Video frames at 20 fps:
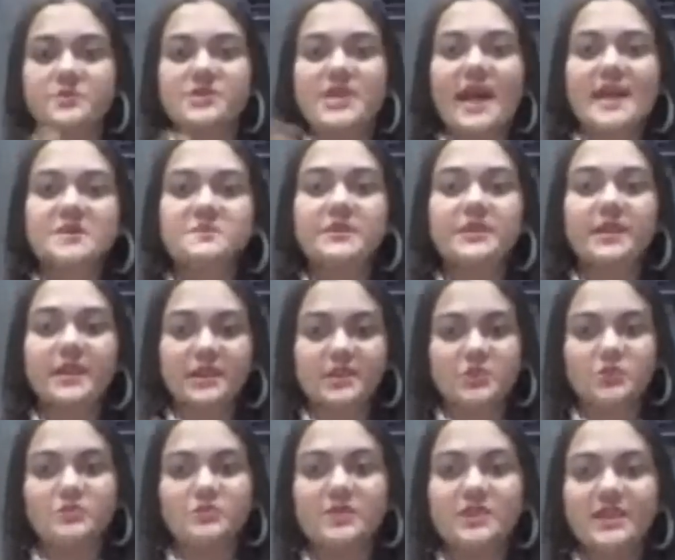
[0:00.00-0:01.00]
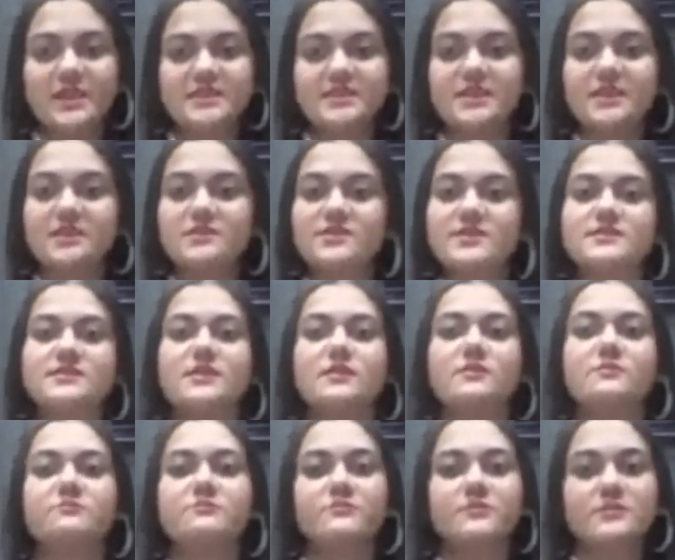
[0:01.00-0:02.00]
which has been accumulating since
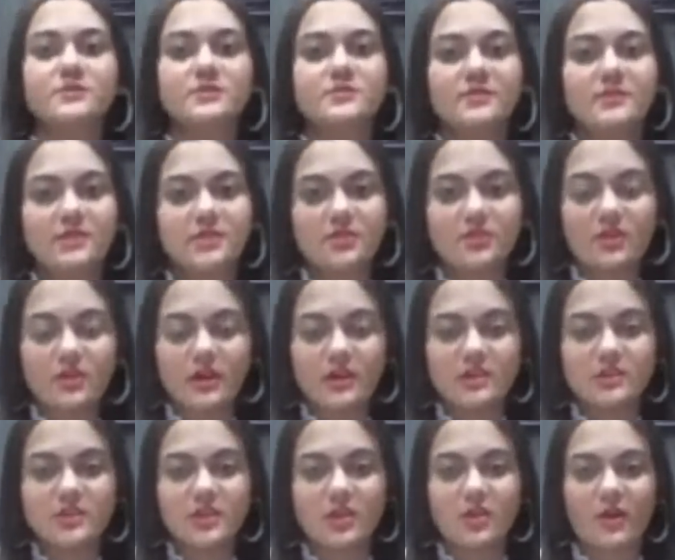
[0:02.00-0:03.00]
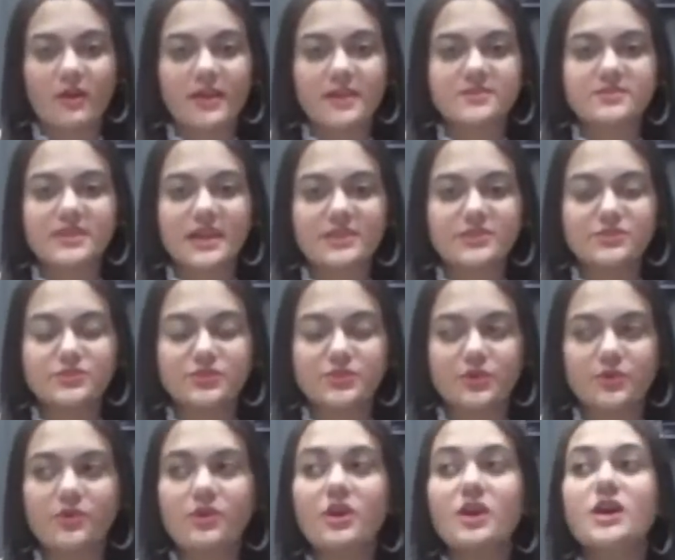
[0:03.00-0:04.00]
the longest that you
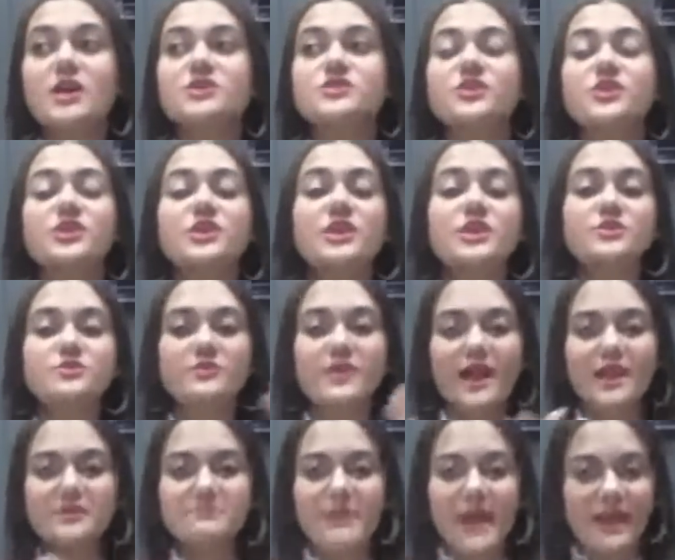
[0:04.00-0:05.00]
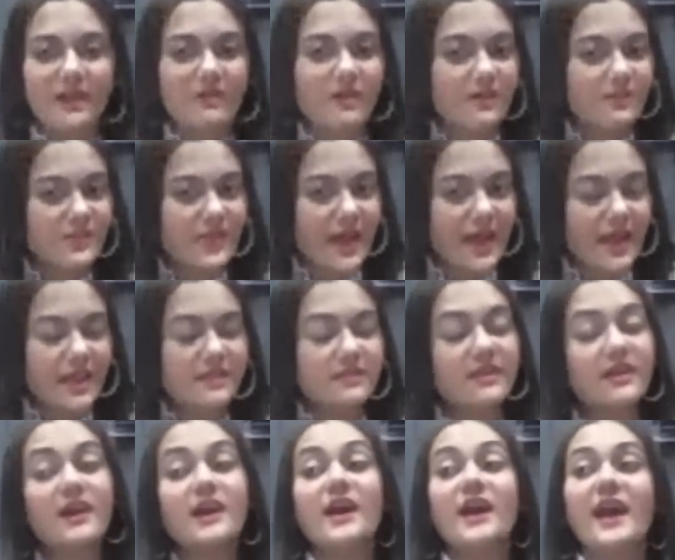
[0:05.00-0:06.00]
know. So you need to cut back on that,
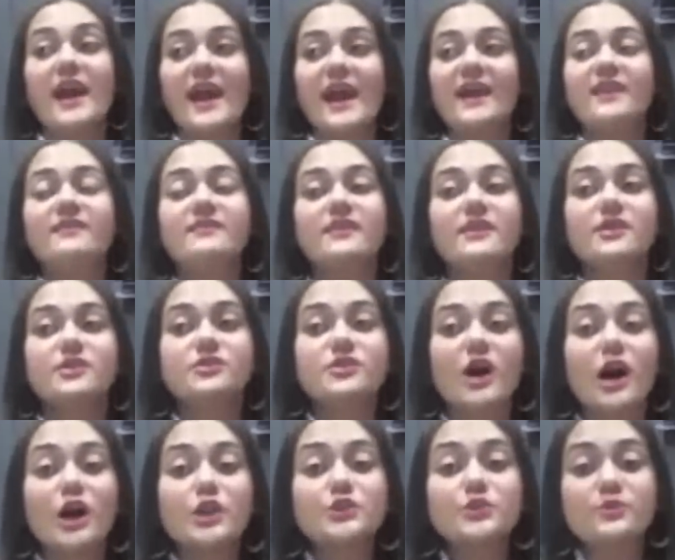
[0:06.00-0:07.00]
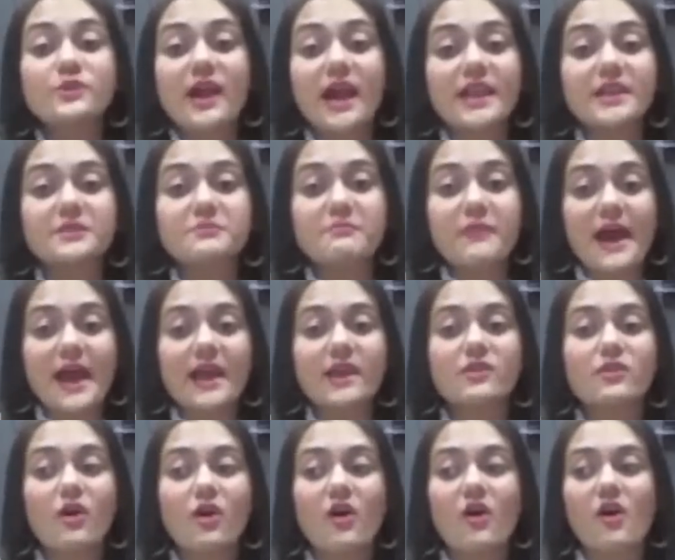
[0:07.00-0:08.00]
and to cut
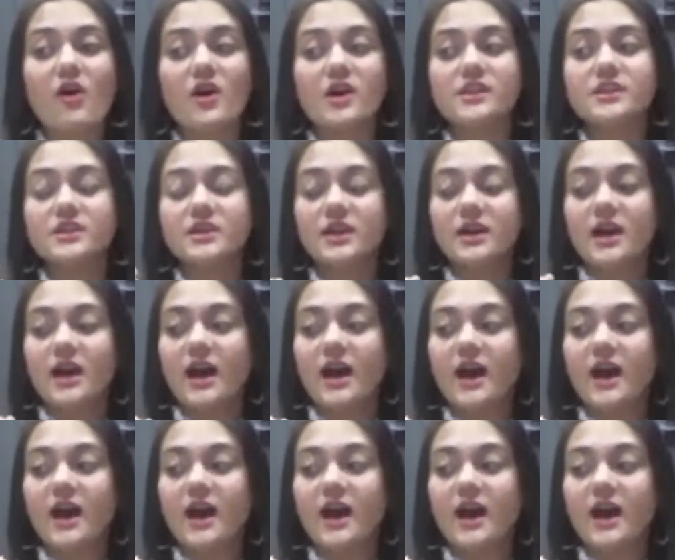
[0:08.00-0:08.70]
back on